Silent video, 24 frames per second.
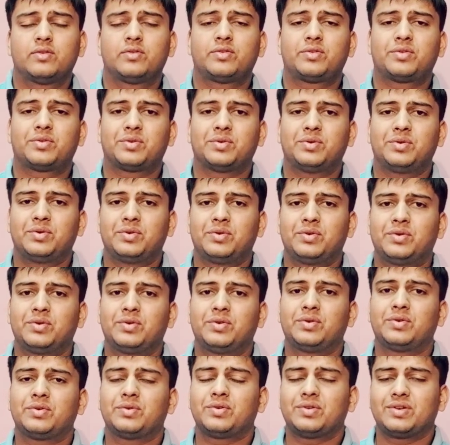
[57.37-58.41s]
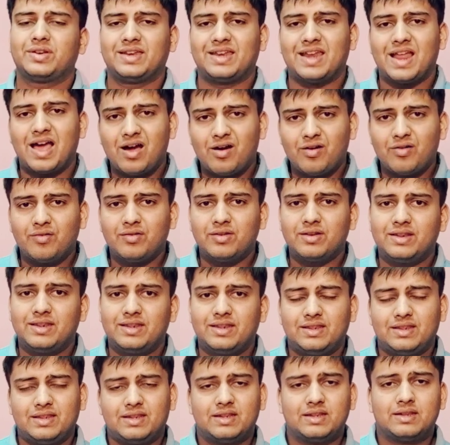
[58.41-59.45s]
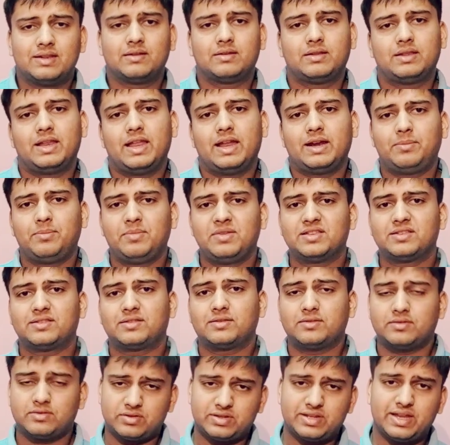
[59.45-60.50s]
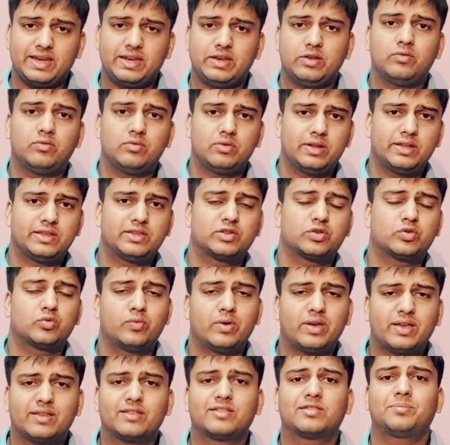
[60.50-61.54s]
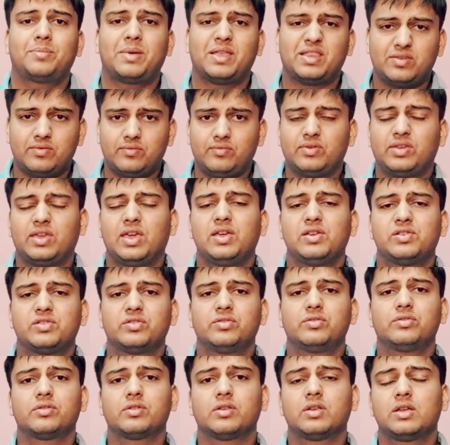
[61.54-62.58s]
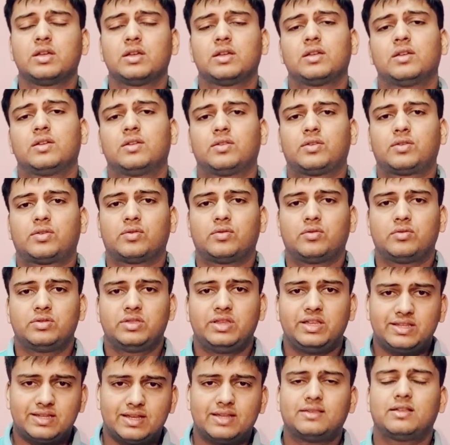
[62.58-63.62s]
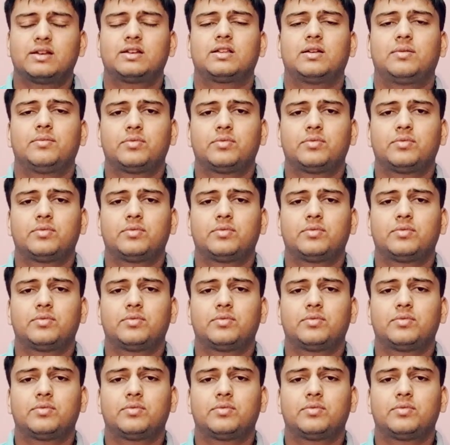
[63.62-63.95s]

So now let me just tell you its quick specifications. So this handset